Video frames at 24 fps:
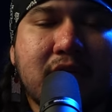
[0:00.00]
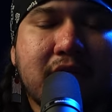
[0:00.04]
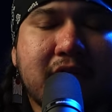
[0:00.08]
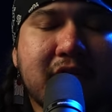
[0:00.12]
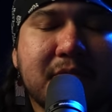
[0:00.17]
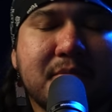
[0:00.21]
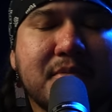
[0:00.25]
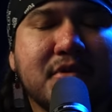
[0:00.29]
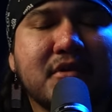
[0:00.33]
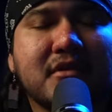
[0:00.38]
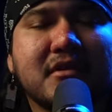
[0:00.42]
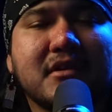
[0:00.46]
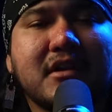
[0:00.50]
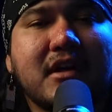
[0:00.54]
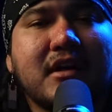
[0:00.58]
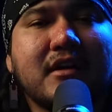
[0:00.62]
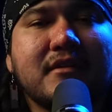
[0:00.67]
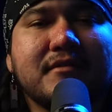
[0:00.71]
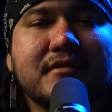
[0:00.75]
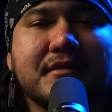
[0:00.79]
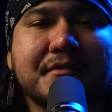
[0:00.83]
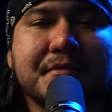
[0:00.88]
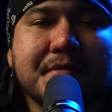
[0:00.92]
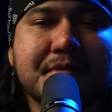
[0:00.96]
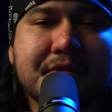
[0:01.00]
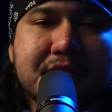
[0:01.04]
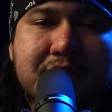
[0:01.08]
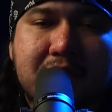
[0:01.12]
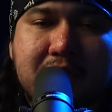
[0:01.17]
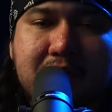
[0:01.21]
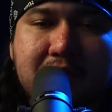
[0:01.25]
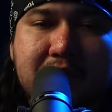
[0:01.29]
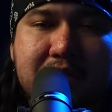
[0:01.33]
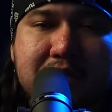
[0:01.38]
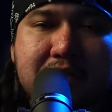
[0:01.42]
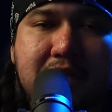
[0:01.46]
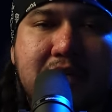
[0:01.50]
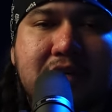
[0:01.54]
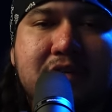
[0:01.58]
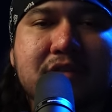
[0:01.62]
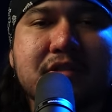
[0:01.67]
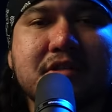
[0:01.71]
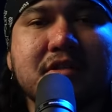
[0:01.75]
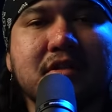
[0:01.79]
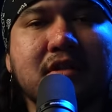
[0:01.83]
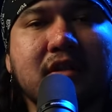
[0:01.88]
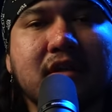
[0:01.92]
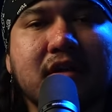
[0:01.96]
we pulled off and we started
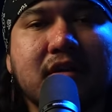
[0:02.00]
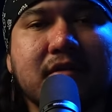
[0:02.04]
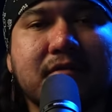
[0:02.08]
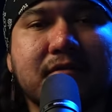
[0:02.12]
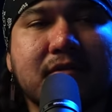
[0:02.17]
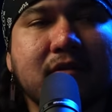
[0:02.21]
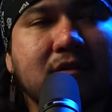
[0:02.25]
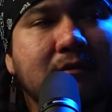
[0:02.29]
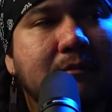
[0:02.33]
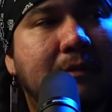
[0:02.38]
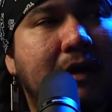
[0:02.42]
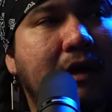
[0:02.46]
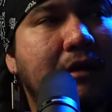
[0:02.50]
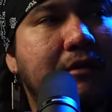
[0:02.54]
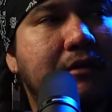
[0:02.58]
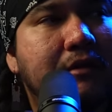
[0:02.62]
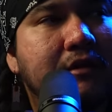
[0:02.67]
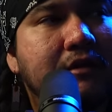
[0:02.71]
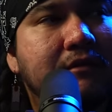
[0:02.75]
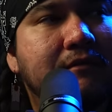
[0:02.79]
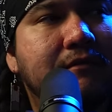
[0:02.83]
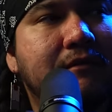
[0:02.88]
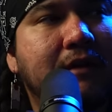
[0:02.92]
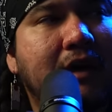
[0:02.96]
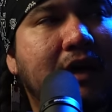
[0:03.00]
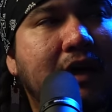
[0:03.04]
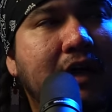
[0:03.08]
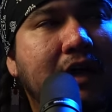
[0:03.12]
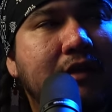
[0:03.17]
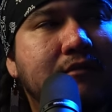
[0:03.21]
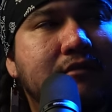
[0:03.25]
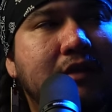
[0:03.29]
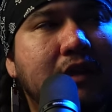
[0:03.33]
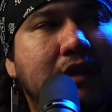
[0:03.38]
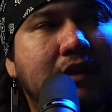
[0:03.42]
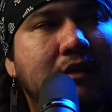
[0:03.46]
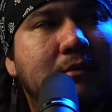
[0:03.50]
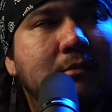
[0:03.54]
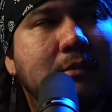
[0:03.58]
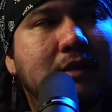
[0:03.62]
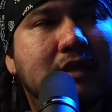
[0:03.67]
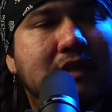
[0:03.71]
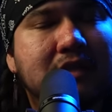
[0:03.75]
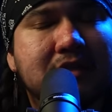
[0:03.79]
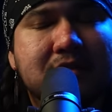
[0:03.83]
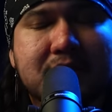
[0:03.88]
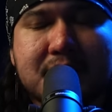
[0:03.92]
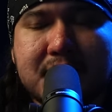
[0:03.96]
charging there for about good five, ten
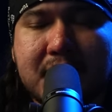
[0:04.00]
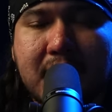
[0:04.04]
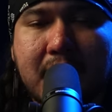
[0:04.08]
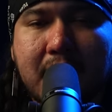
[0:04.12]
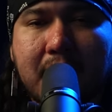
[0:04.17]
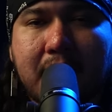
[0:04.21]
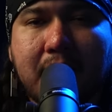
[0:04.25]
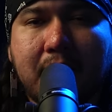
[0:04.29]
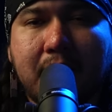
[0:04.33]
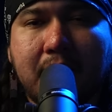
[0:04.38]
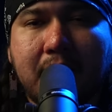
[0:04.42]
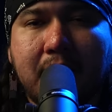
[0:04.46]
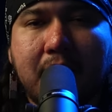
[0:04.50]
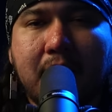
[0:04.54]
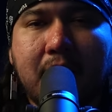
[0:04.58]
minutes, yeah.